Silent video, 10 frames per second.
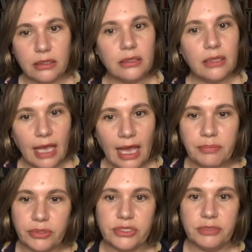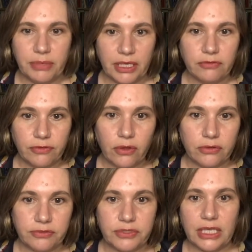able to be
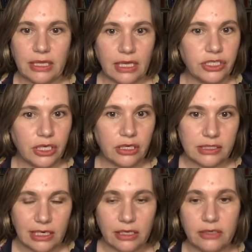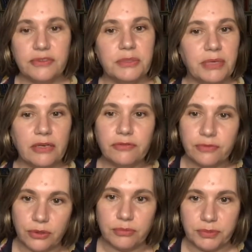involved in that child's life, to be
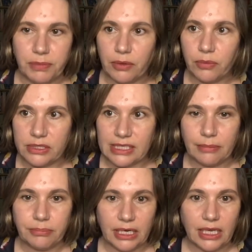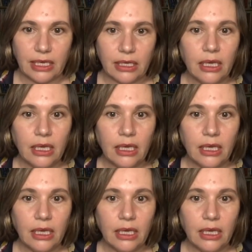informed about what's happening.